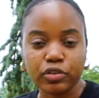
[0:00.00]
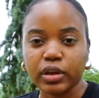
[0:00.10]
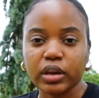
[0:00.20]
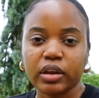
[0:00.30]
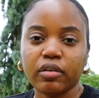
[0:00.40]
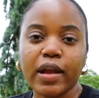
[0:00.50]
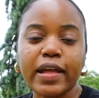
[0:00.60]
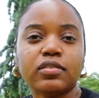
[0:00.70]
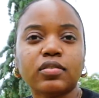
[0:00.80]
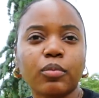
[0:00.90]
You can either
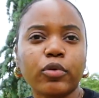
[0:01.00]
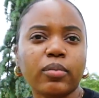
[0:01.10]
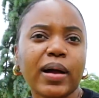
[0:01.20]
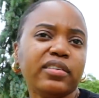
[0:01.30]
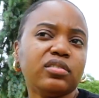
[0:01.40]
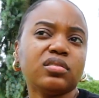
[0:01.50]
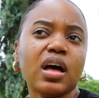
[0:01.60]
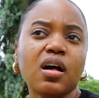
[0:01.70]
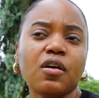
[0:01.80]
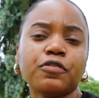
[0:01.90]
rent somewhere by
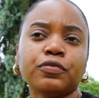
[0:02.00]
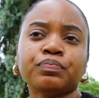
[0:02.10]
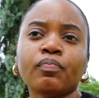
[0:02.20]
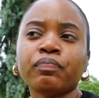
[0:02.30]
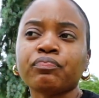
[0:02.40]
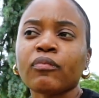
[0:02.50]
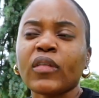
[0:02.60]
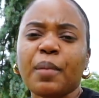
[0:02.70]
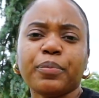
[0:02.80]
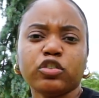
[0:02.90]
yourself.
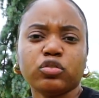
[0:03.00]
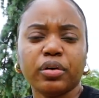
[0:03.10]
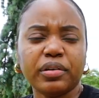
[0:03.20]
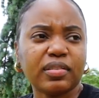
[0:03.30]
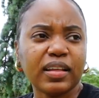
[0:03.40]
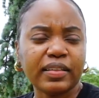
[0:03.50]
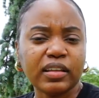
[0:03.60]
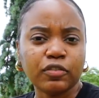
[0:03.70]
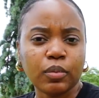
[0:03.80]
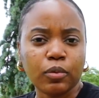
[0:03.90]
I'm pretty sure it's like
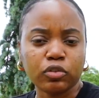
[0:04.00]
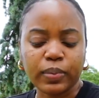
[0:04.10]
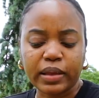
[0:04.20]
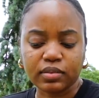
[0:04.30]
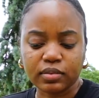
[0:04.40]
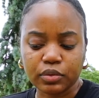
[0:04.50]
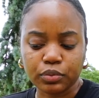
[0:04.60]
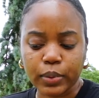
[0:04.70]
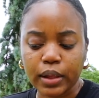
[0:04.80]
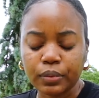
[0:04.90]
that for most places
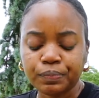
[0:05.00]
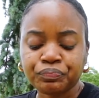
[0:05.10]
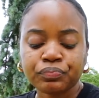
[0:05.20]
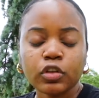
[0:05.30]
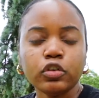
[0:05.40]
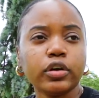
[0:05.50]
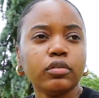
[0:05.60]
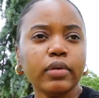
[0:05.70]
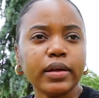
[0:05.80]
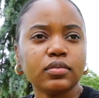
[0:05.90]
as well. You
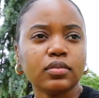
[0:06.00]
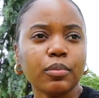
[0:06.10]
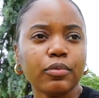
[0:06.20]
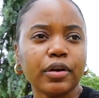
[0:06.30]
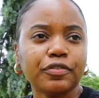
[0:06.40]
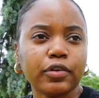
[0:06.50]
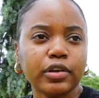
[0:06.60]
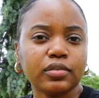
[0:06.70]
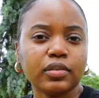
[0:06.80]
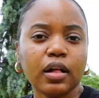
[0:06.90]
can rent somewhere
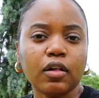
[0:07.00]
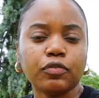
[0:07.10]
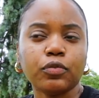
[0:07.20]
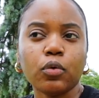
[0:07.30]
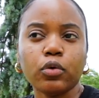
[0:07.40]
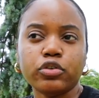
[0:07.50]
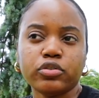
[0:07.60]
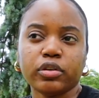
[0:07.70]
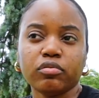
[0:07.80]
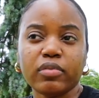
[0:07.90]
for yourself, or
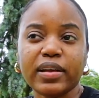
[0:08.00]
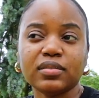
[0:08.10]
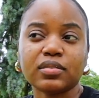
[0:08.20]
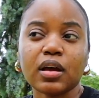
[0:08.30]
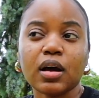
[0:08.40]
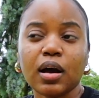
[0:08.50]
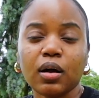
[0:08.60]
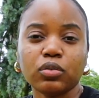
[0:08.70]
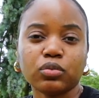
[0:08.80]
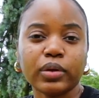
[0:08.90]
you can rent a
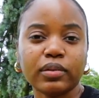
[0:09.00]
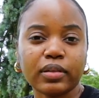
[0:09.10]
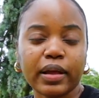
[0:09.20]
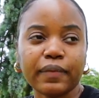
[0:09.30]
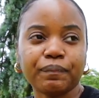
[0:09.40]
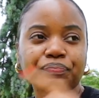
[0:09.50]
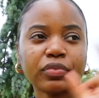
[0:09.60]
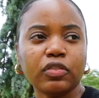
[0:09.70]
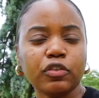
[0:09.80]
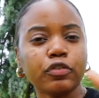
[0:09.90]
house where it's like
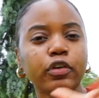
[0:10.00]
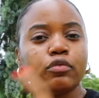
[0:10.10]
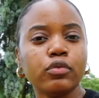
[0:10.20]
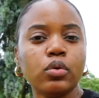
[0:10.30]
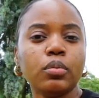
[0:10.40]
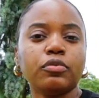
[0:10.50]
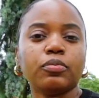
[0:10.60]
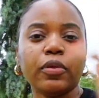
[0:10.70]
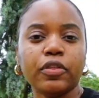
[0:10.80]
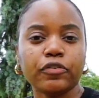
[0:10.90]
different
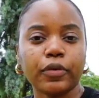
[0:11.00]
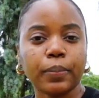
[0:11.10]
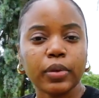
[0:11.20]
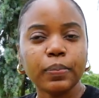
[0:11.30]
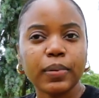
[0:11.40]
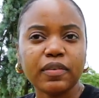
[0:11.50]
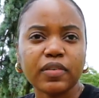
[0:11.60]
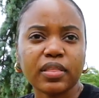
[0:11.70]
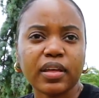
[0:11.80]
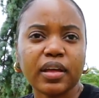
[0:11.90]
rooms but different people
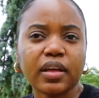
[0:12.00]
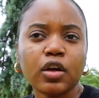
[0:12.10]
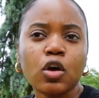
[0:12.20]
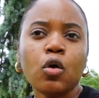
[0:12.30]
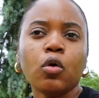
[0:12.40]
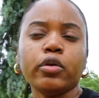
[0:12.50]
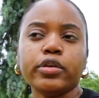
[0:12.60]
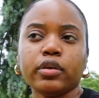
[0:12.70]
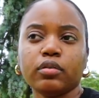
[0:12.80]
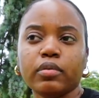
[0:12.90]
live in there, or
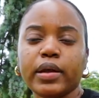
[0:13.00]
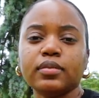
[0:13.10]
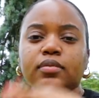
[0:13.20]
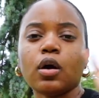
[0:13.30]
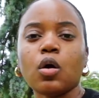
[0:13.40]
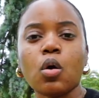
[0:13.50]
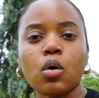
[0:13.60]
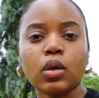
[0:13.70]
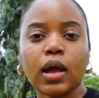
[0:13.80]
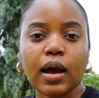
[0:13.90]
you can rent a
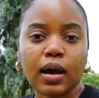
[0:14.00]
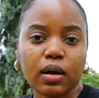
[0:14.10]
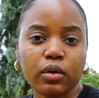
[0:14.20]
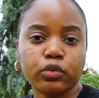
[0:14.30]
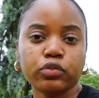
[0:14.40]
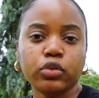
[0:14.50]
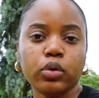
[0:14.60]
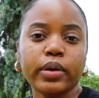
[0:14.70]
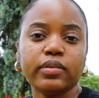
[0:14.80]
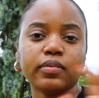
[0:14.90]
whole house,
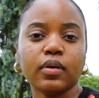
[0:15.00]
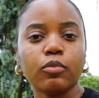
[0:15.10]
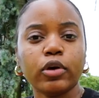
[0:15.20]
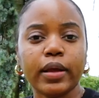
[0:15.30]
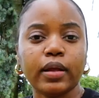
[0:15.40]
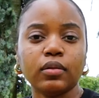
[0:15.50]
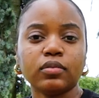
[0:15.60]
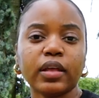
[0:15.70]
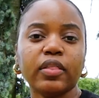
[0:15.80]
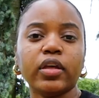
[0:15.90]
you and someone
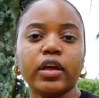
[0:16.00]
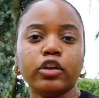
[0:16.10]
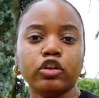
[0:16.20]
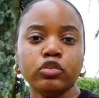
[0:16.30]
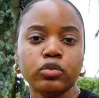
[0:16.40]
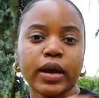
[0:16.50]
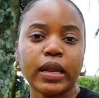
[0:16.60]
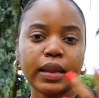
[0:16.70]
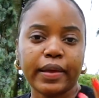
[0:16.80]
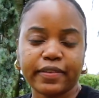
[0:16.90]
else, and then you
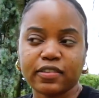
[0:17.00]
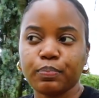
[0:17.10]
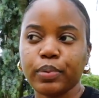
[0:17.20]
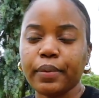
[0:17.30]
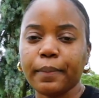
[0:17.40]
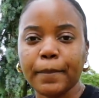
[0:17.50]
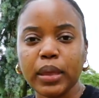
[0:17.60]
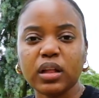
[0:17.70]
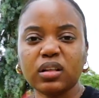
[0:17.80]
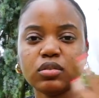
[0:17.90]
kind of like split
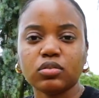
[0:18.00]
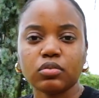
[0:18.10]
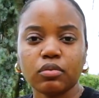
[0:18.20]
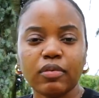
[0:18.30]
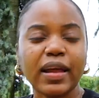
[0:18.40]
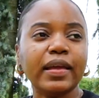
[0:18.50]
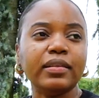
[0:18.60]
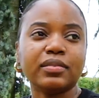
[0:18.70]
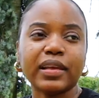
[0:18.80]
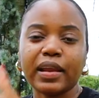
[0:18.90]
bills,
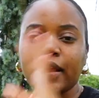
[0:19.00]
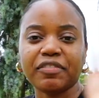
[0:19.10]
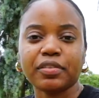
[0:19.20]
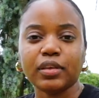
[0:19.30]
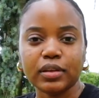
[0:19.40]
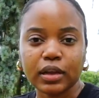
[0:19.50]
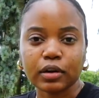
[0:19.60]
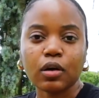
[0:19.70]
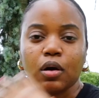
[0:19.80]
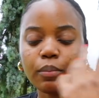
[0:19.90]
rent, and everything
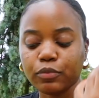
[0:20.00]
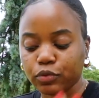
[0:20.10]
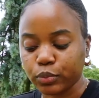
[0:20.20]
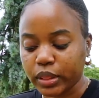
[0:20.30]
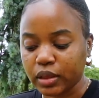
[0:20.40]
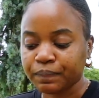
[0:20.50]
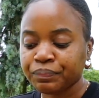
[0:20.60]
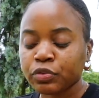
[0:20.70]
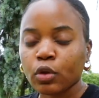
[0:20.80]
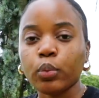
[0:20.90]
that comes with it,
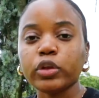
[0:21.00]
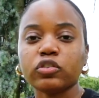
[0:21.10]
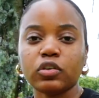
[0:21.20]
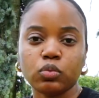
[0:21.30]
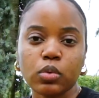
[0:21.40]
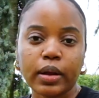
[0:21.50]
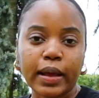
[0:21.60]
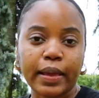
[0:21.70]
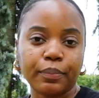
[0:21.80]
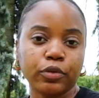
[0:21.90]
which is
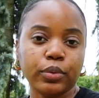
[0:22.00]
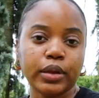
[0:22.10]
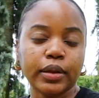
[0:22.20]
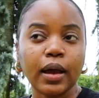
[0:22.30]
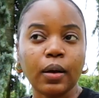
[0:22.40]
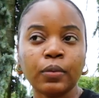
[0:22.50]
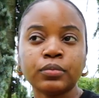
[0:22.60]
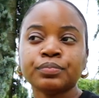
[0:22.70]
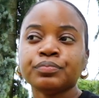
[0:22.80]
what I am doing now.